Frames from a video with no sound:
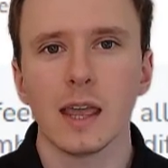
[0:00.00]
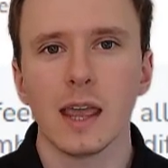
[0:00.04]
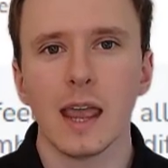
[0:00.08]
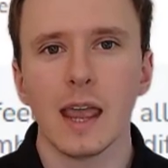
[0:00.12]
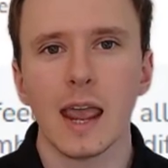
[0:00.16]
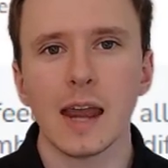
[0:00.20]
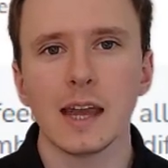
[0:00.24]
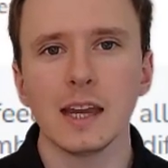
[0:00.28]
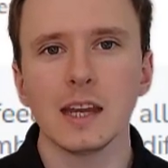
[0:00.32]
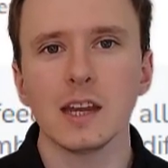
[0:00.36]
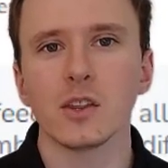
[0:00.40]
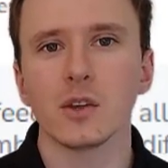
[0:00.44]

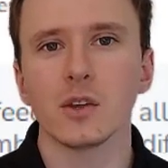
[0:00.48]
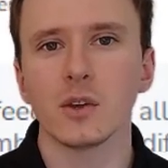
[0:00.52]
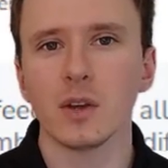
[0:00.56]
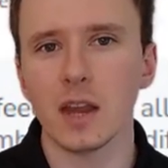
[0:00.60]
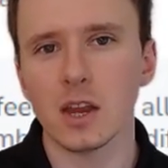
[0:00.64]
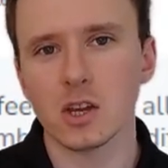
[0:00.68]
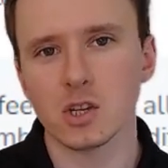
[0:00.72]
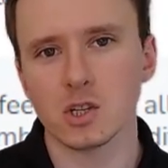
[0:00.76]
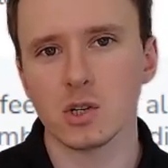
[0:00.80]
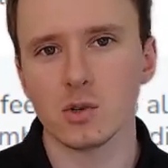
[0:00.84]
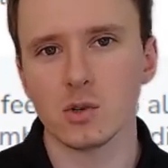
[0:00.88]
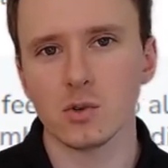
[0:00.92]
any other
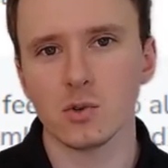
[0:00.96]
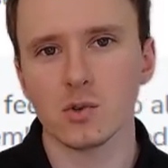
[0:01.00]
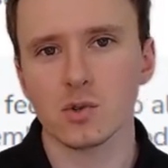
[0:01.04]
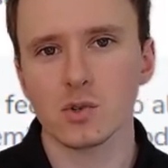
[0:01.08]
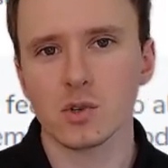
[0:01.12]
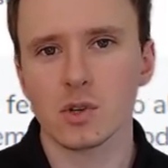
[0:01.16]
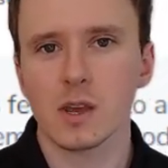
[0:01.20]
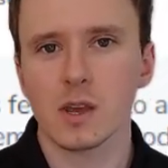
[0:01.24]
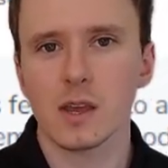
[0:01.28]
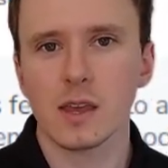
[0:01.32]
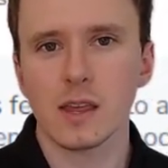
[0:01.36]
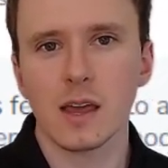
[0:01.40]

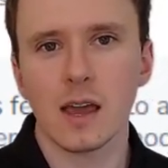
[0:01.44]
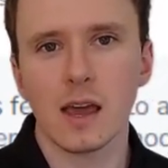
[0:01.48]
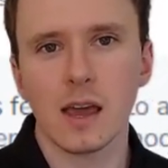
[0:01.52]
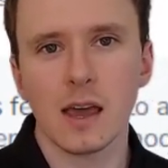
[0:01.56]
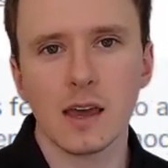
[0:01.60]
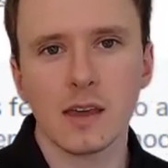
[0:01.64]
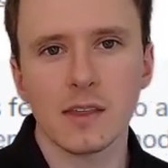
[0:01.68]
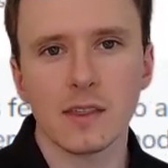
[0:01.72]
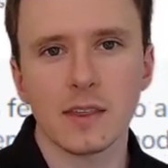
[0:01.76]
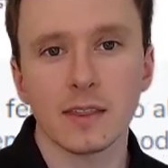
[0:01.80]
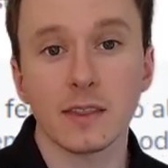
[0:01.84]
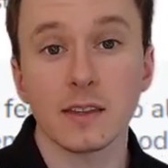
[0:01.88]
issues
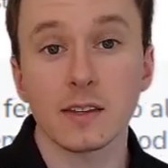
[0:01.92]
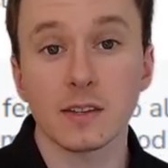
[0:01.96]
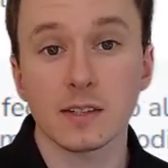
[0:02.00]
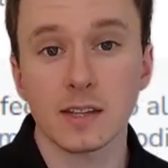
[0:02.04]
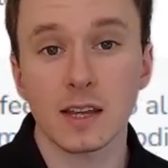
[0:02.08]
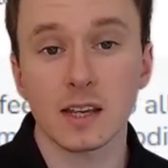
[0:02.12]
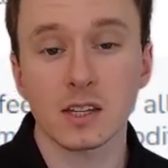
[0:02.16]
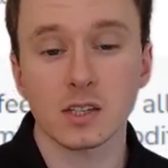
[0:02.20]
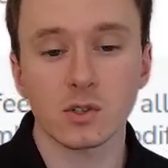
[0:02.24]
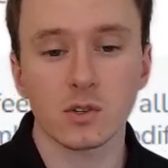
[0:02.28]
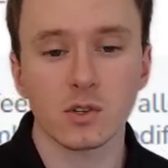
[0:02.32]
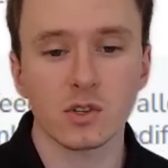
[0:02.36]
that this
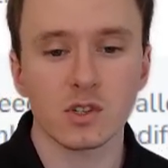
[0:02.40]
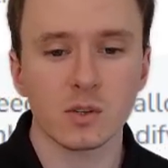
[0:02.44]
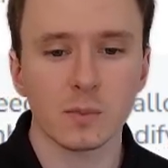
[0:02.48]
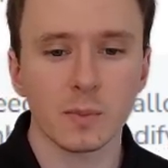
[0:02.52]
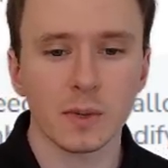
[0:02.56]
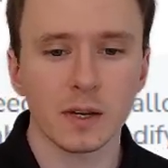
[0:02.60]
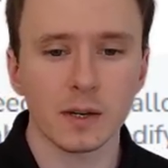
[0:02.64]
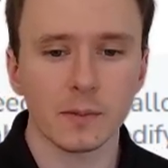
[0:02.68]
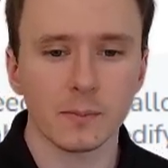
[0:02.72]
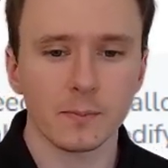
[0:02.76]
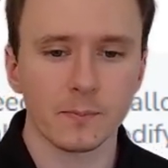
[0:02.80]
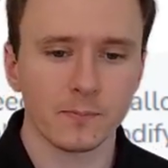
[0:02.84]
tester has
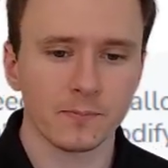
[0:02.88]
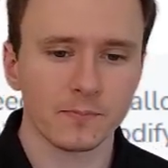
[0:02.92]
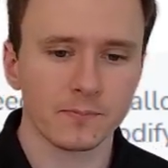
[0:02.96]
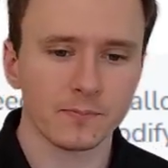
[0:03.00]
submitted.